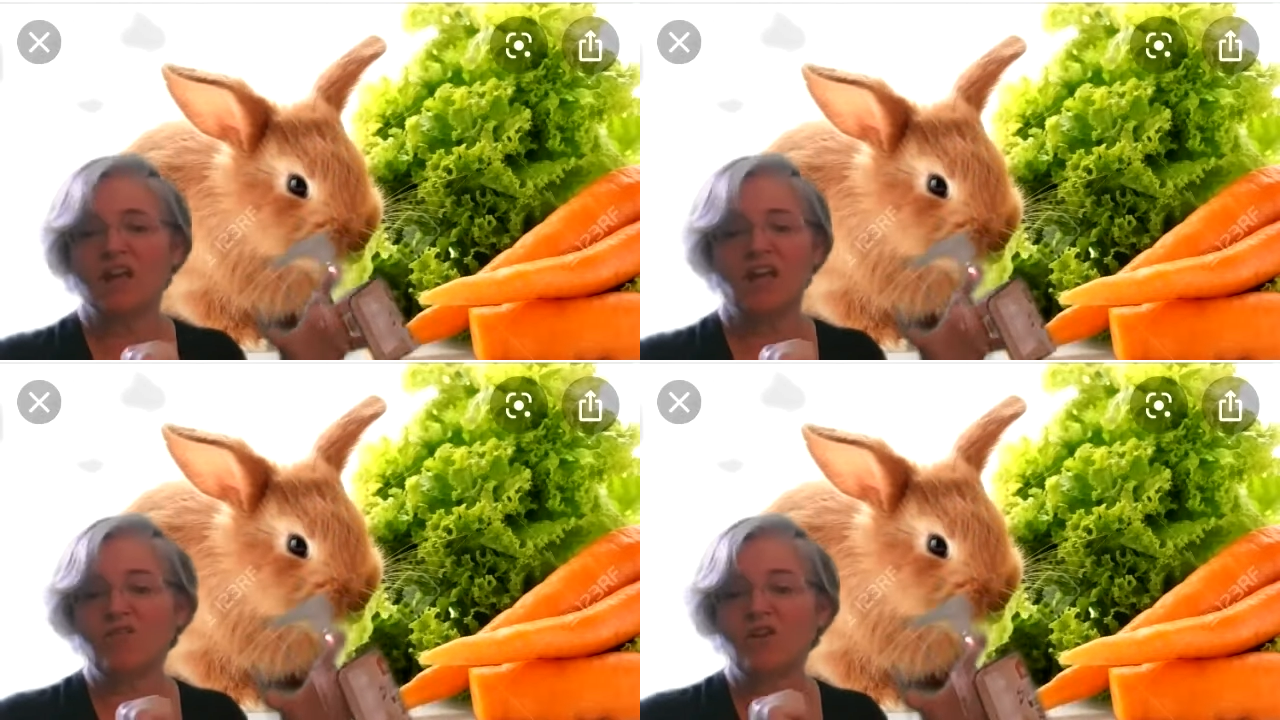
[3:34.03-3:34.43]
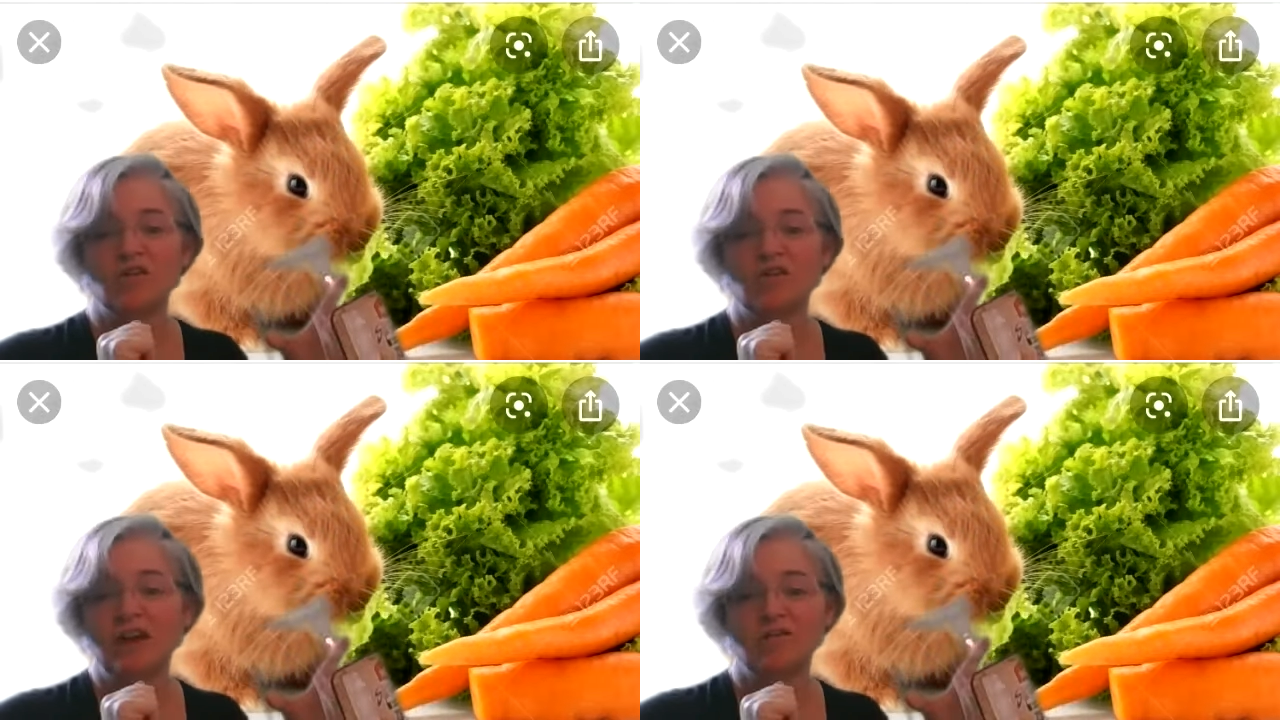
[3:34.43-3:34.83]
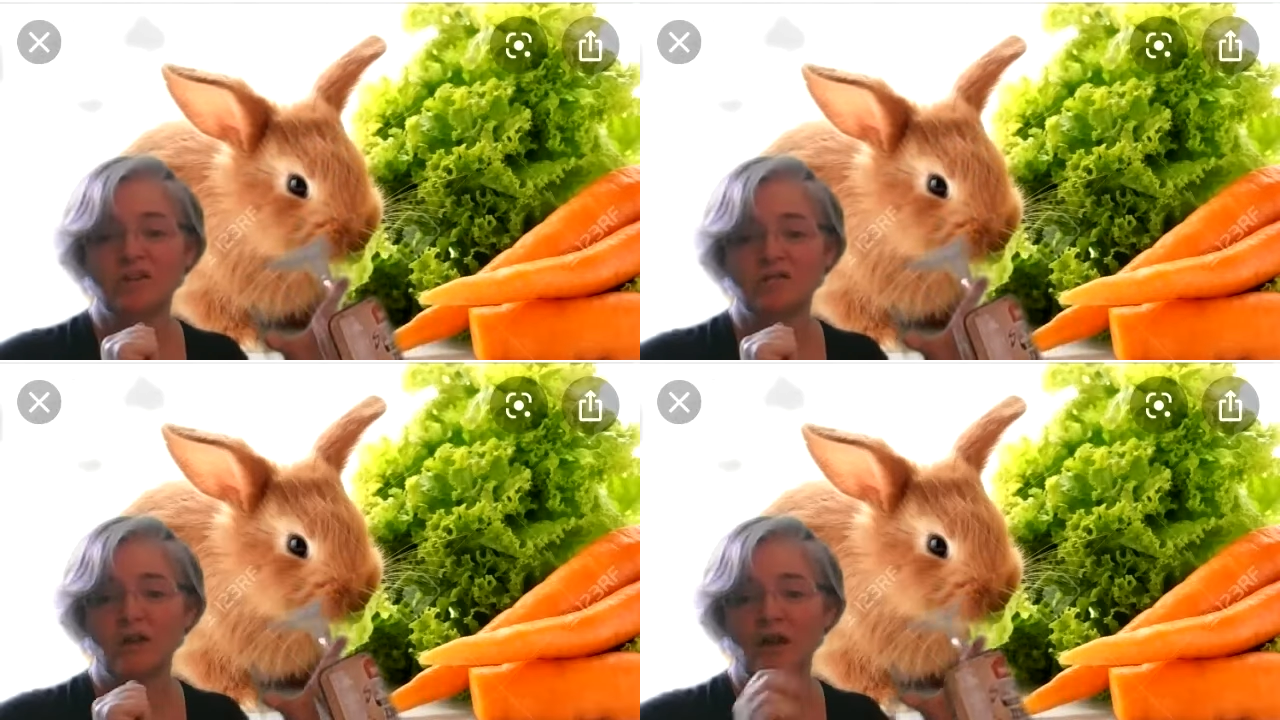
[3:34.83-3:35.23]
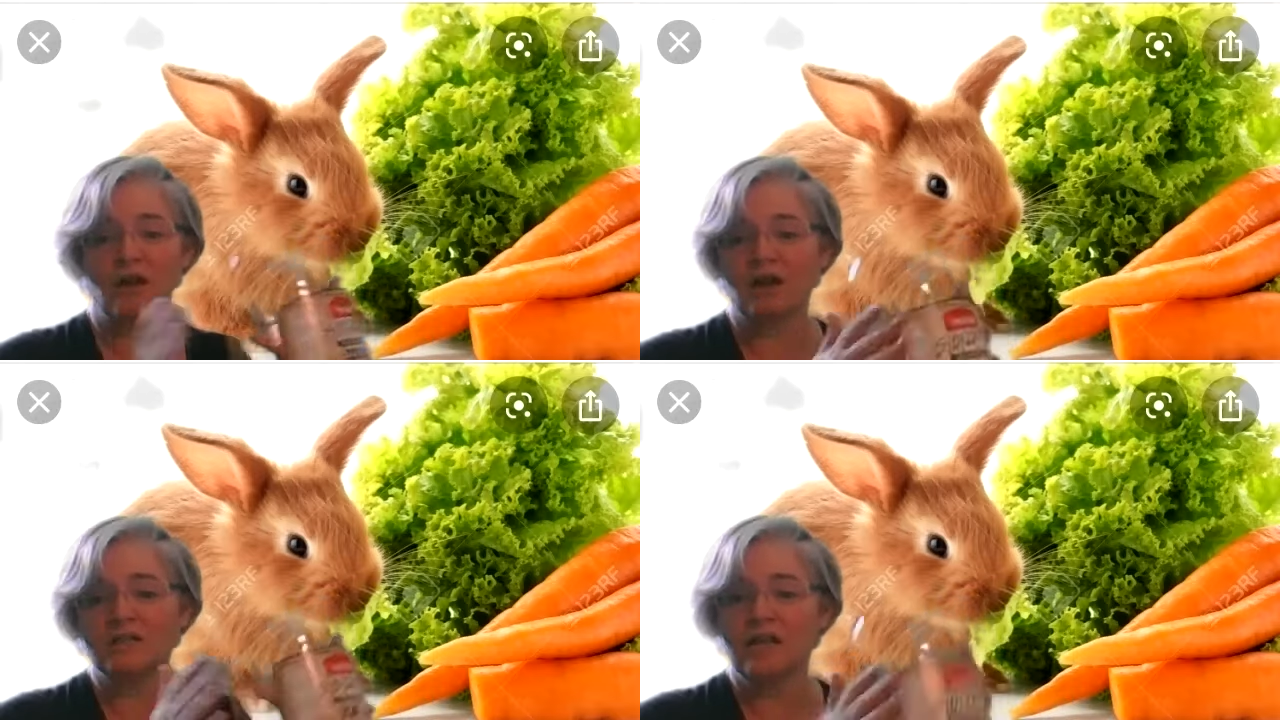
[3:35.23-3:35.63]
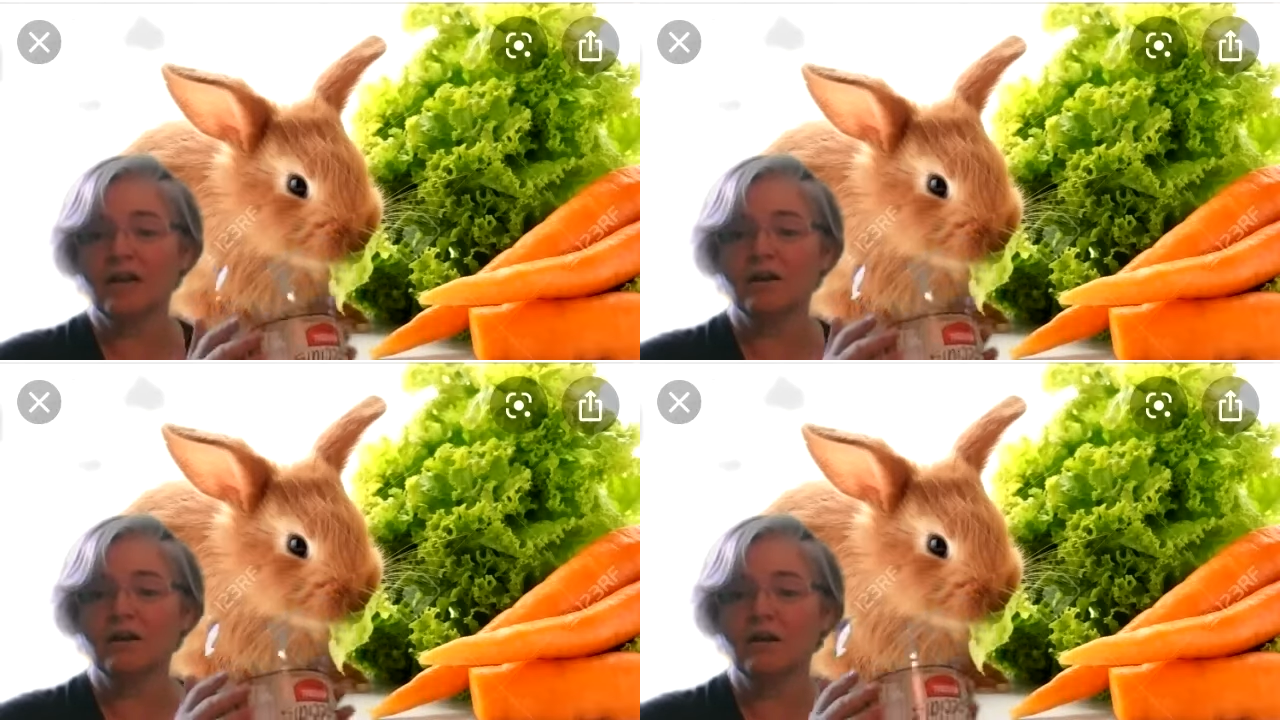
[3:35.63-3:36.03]
If you don't have a, a
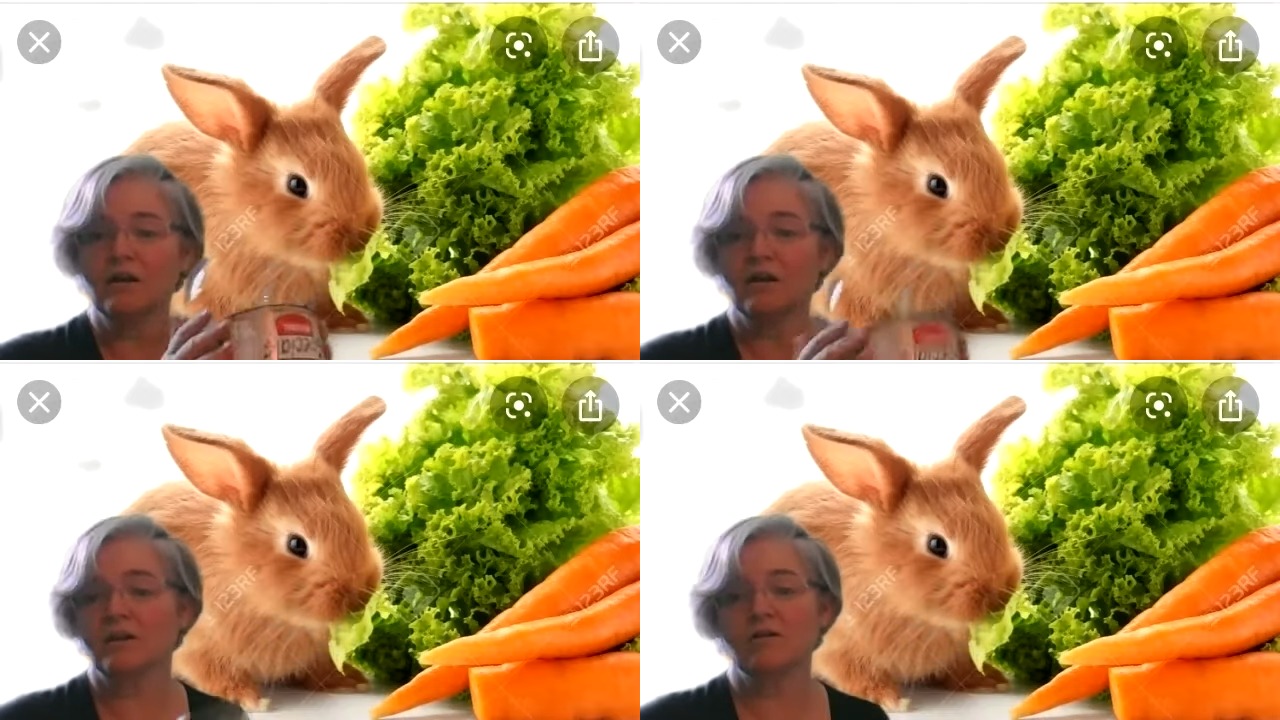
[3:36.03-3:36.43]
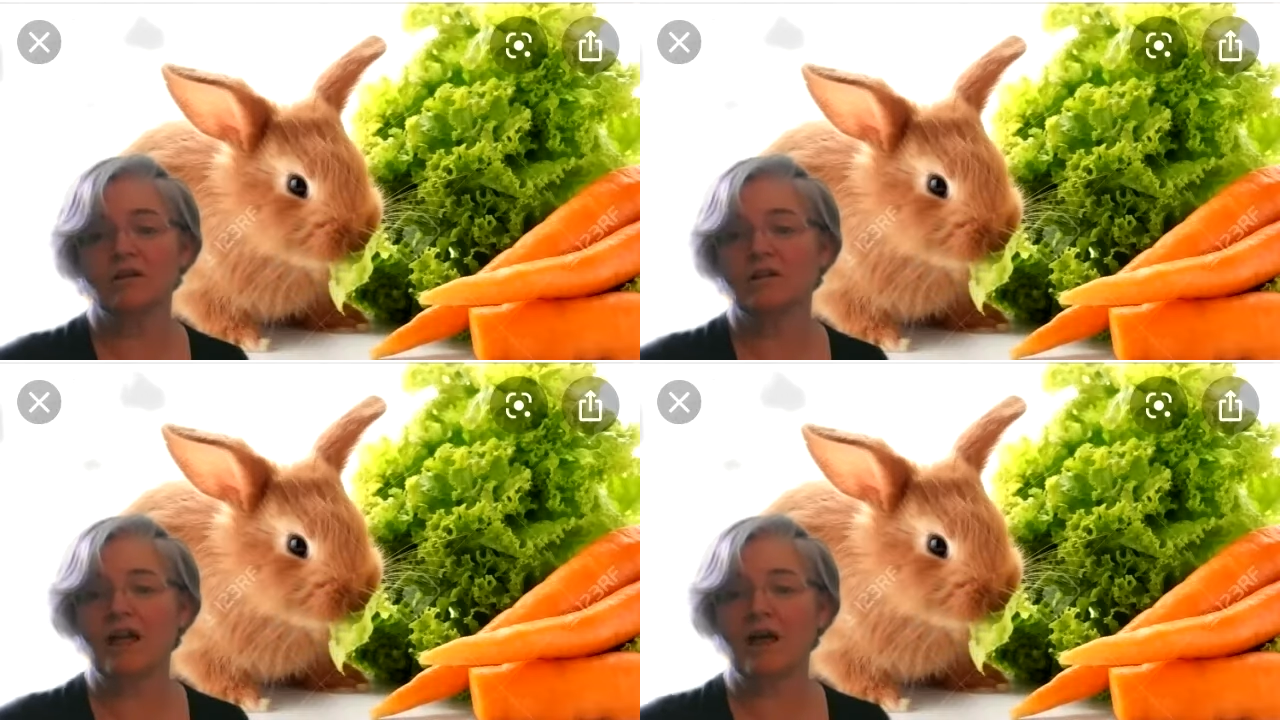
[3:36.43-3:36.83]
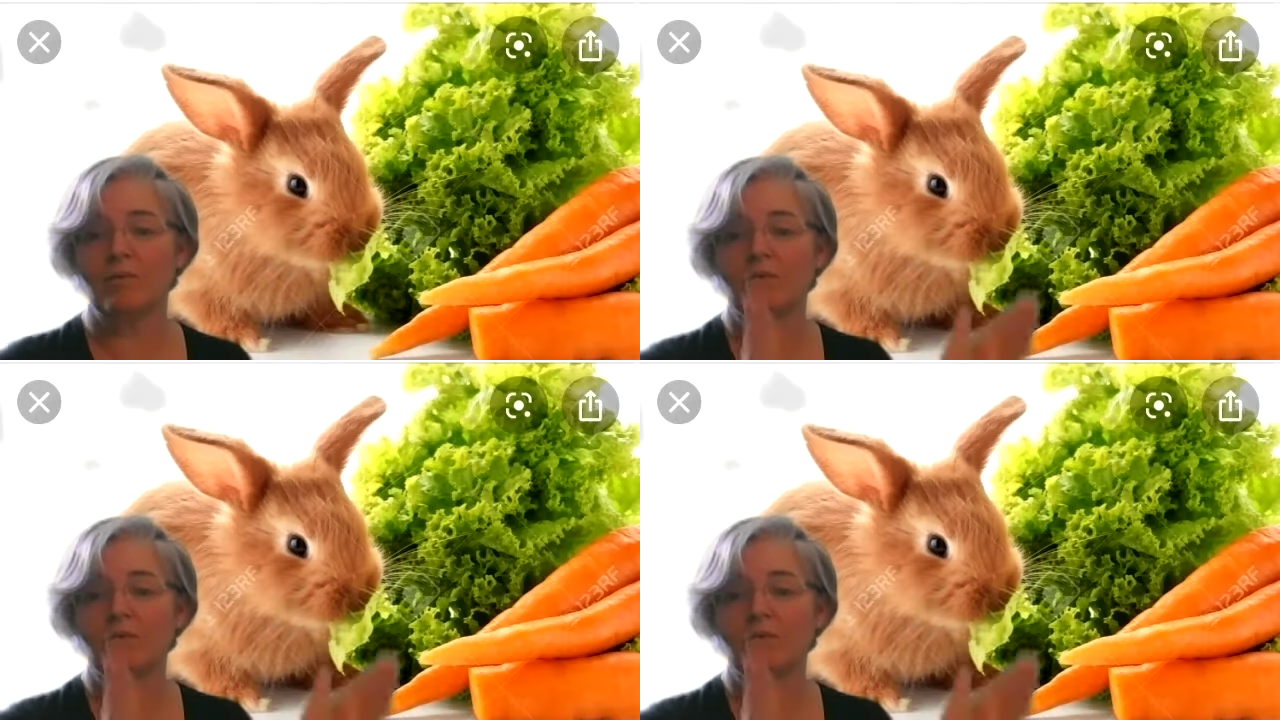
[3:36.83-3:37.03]
container, you could clap.